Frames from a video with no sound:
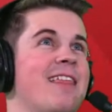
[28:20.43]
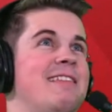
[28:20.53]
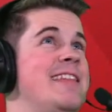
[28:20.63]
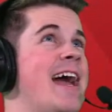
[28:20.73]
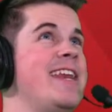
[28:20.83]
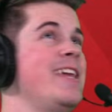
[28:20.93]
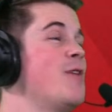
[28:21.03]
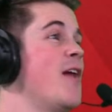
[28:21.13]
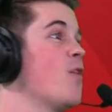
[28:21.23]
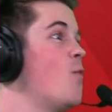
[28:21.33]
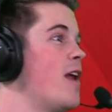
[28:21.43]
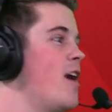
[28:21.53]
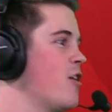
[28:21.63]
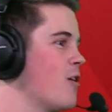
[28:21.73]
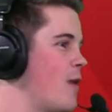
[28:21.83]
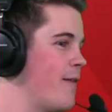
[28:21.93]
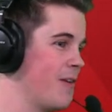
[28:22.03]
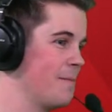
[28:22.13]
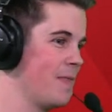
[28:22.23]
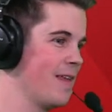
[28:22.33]
90, whatever, 100 or
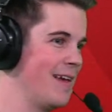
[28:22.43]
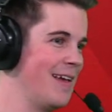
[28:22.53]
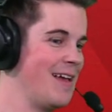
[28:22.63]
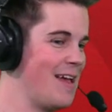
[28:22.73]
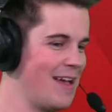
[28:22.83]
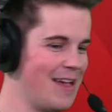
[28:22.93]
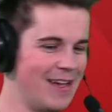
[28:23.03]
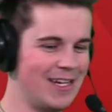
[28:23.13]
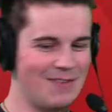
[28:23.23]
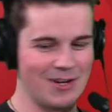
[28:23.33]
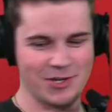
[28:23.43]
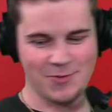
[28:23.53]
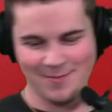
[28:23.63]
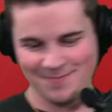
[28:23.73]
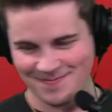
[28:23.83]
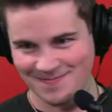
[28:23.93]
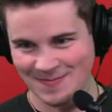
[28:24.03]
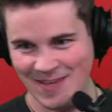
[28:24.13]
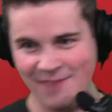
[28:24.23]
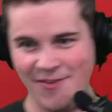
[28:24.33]
whatever, Devondre Sweat.
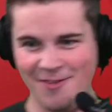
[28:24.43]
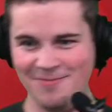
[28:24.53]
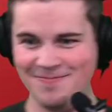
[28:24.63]
He fell.